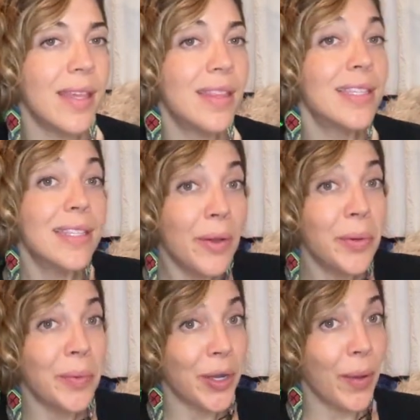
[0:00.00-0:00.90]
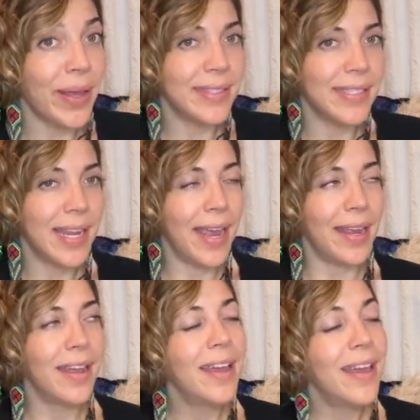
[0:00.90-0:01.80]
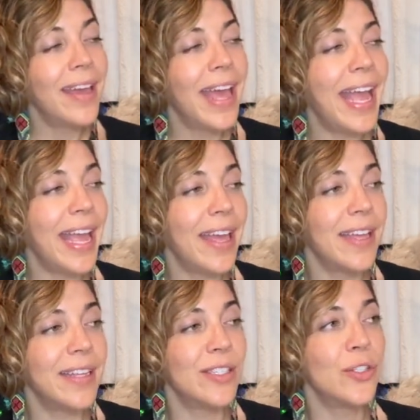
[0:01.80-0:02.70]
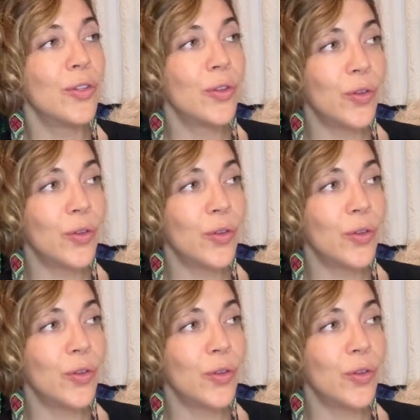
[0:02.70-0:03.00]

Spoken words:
that's not where we're going today. And